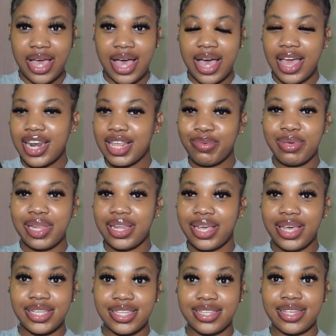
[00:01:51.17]
I need me a
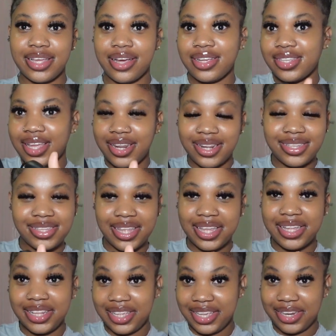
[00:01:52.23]
little hand sanitizer because I need to stay
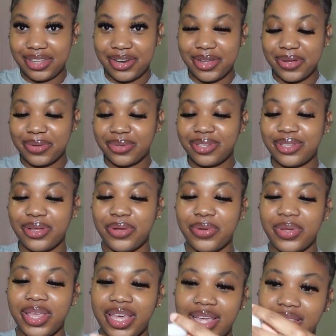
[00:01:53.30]
clean, you know.
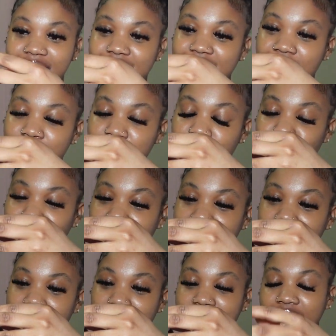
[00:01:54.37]
So yeah, this comes in really
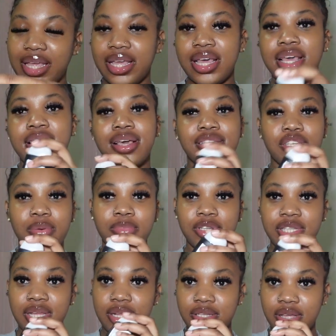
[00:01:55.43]
handy. It's
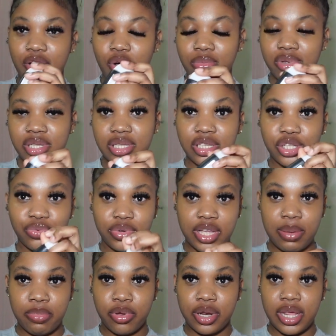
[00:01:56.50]
almost done, so I almost need to
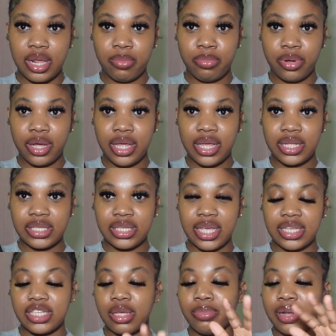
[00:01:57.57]
re-up on it, but it
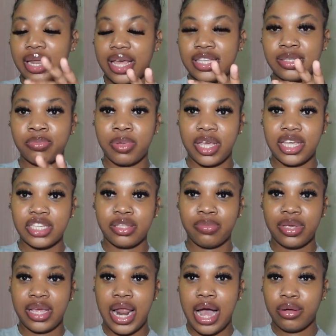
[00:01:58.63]
takes up less space
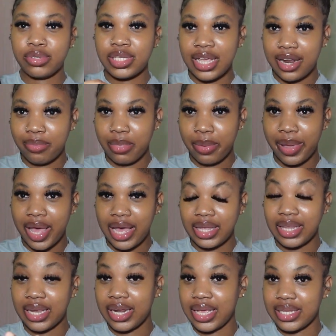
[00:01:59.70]
being outside of my
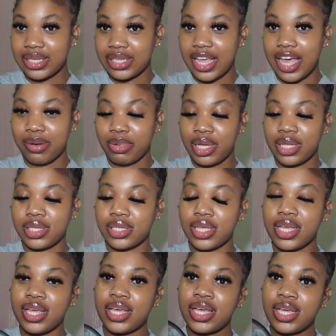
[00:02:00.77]
bag than inside because
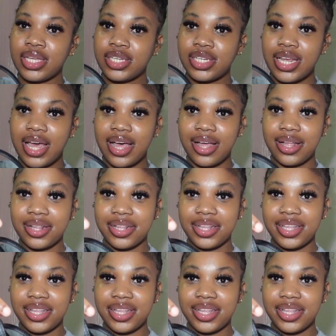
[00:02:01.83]
child,